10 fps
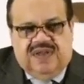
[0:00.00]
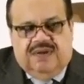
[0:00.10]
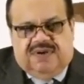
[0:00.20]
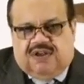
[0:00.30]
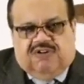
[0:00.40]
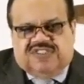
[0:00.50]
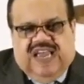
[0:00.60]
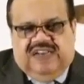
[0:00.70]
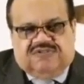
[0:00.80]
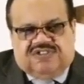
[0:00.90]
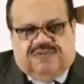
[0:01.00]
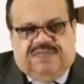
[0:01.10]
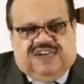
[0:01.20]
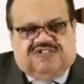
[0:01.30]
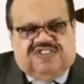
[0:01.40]
But those angels are
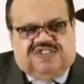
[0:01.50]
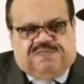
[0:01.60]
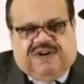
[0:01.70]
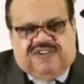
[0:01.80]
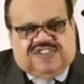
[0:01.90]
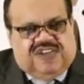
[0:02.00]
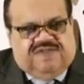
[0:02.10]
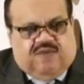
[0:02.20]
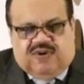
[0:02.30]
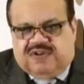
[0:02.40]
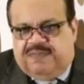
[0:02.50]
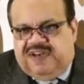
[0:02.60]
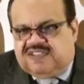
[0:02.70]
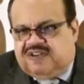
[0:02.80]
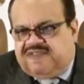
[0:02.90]
ministering spirits sent forth to
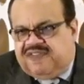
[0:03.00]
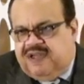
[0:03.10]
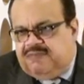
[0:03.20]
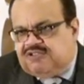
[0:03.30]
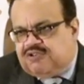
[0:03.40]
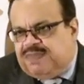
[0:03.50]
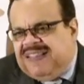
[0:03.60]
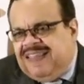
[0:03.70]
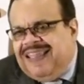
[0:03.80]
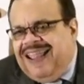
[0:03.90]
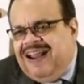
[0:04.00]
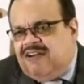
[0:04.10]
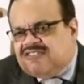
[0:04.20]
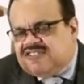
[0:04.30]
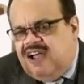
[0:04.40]
minister for them who shall be the
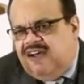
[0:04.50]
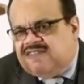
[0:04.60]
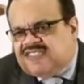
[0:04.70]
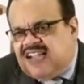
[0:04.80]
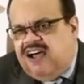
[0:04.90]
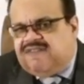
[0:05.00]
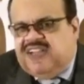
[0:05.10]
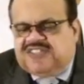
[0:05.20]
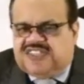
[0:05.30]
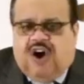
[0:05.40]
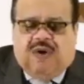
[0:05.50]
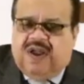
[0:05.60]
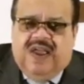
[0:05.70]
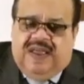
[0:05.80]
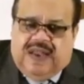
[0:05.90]
heirs of salvation. No.
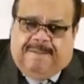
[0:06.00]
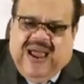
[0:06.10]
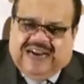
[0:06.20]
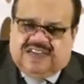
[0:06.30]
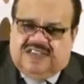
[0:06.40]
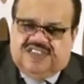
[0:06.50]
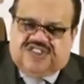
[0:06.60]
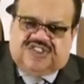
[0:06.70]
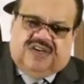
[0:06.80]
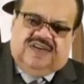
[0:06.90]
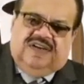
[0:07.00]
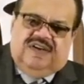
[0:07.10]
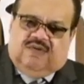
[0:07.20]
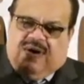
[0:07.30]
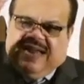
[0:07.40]
Now back to this uh,
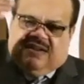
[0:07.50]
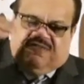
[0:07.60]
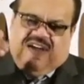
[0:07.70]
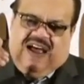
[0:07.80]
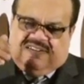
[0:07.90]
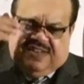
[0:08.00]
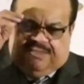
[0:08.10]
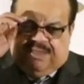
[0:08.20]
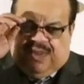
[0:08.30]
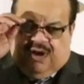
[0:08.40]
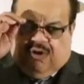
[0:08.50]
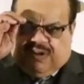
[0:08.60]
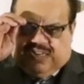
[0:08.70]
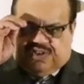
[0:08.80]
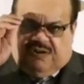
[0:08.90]
rank and file deal.
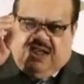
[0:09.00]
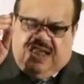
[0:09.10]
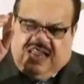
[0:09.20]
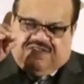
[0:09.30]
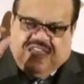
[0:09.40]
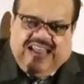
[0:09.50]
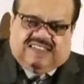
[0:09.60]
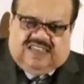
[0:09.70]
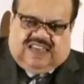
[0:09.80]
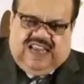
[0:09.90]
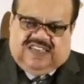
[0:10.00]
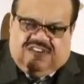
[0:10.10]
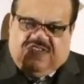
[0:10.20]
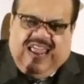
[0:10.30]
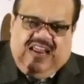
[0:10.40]
Okay, so if that's the case,
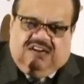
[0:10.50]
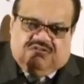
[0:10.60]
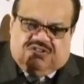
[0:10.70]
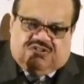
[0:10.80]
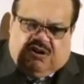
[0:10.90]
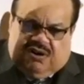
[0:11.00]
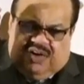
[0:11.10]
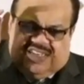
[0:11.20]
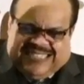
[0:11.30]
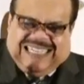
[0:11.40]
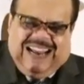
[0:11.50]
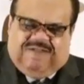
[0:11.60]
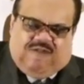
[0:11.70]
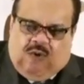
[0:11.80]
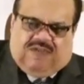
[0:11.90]
if angels are sent
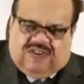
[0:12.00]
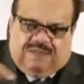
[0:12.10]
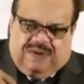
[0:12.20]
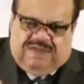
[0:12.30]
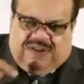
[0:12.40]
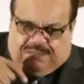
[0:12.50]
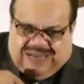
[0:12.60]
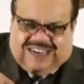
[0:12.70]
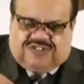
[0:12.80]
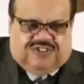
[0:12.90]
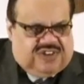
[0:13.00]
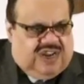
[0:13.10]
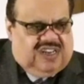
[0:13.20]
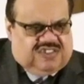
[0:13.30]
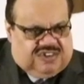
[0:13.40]
forth to minister to
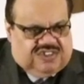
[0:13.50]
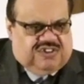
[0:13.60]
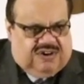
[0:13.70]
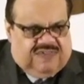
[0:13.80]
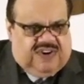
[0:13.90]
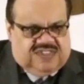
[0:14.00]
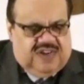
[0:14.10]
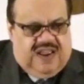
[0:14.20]
us or to serve us.